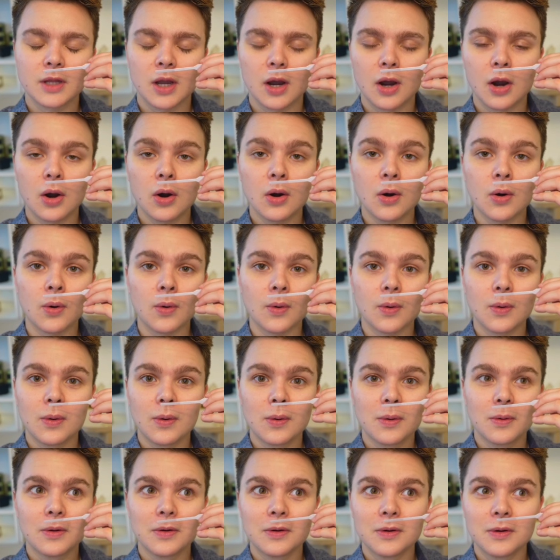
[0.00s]
Oh,
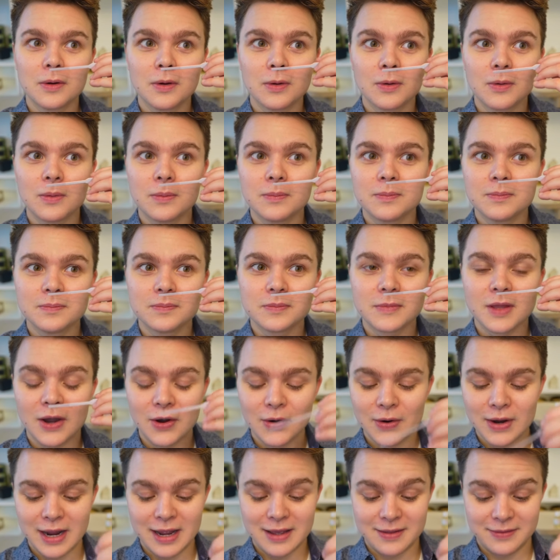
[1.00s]

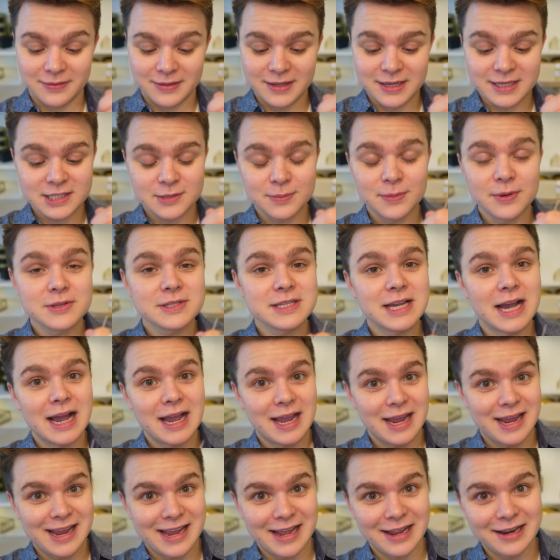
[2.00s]
okay, this smells
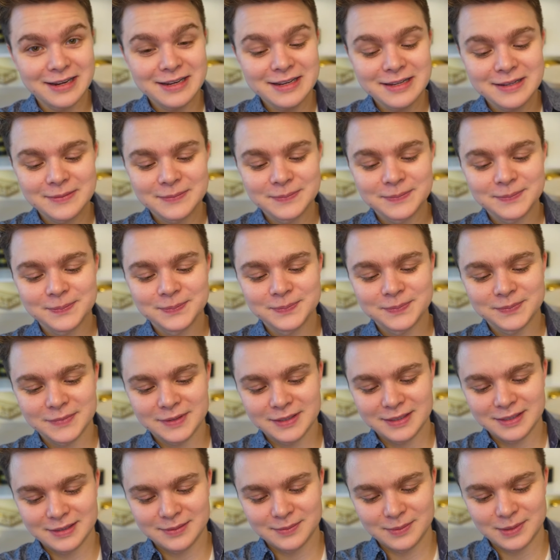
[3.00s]
high end.
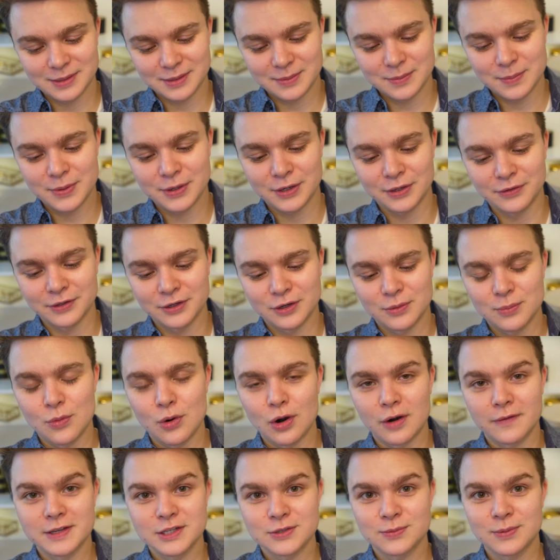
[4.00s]
I'll put a little
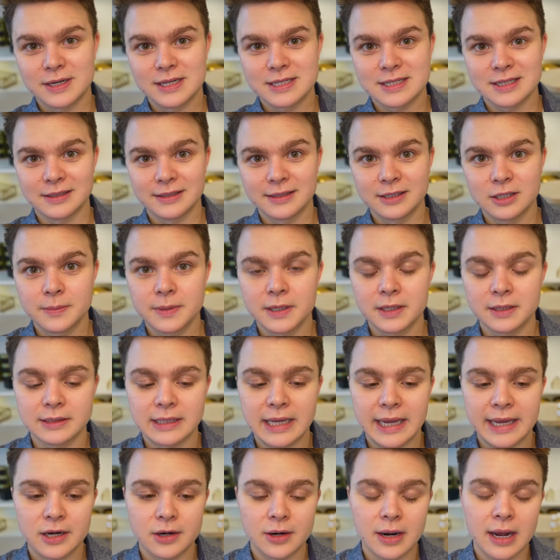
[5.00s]
more. This one is a little bit
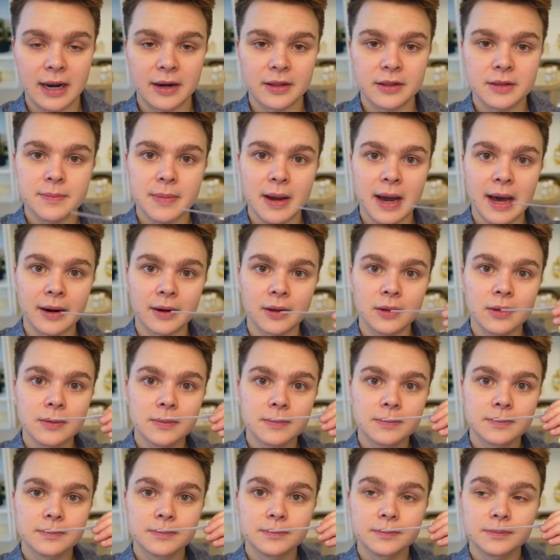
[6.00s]
lighter out of the bottle.
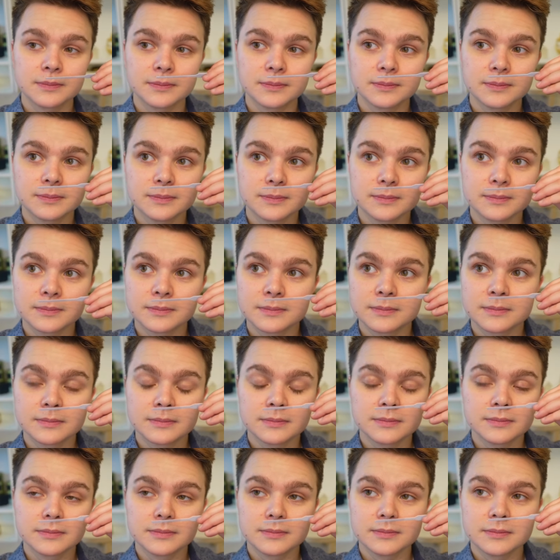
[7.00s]

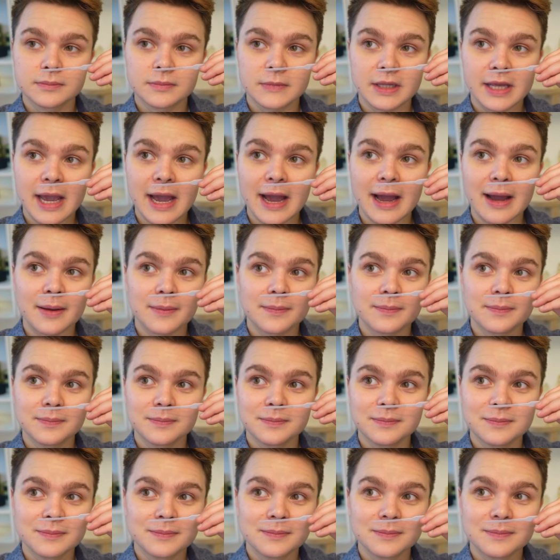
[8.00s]
Yeah,
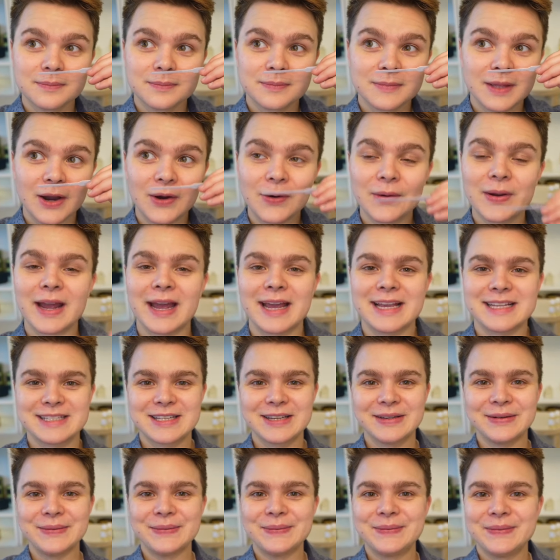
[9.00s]
Okay,
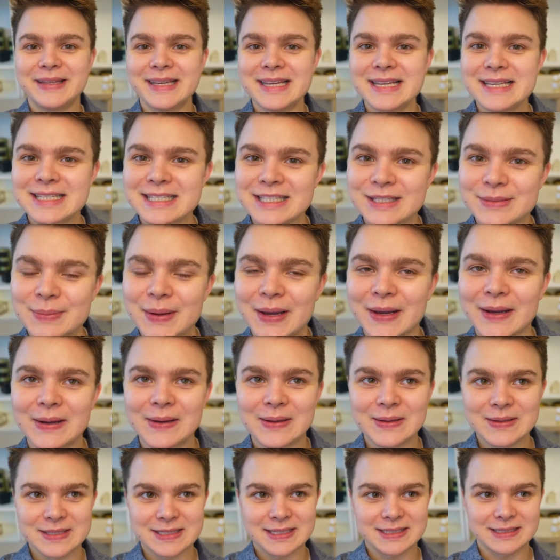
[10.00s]
so this
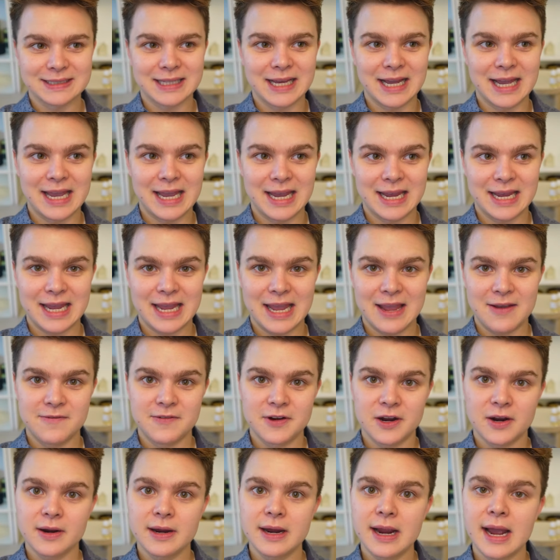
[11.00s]
smells like a
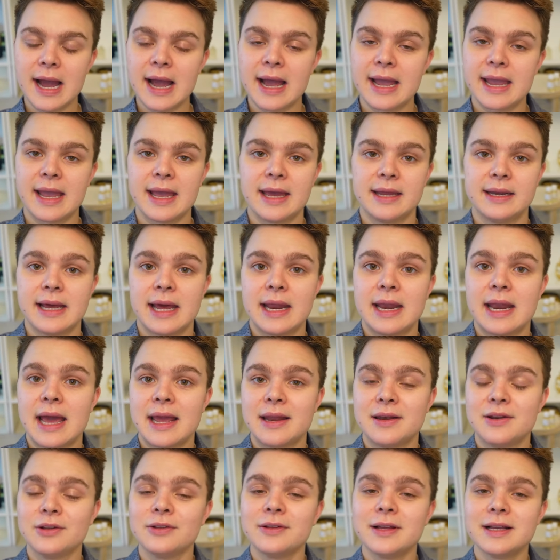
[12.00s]
very high-end, and I
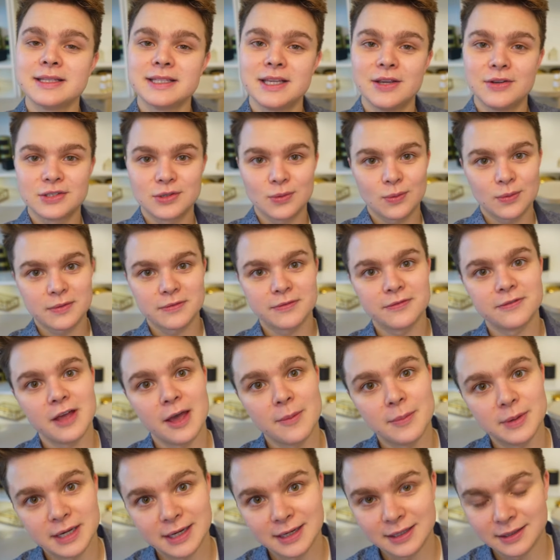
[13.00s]
don't like to use the word
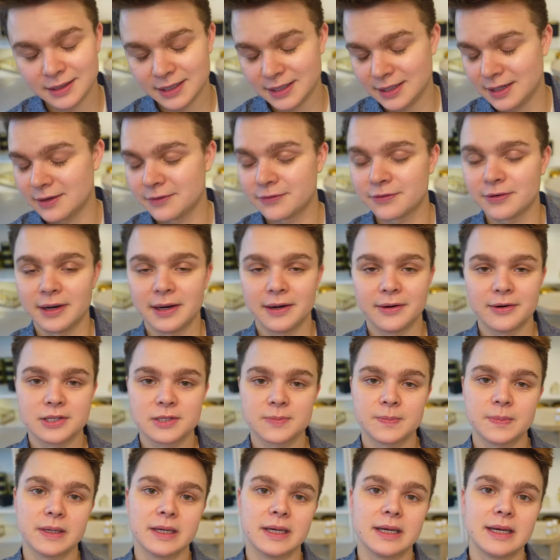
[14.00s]
feminine-leaning fragrance,
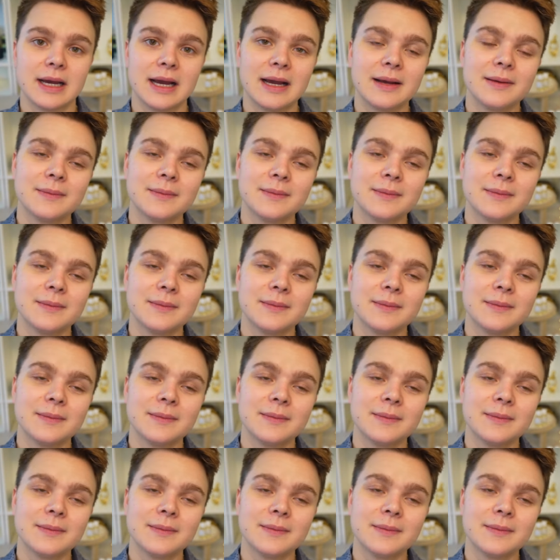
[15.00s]
but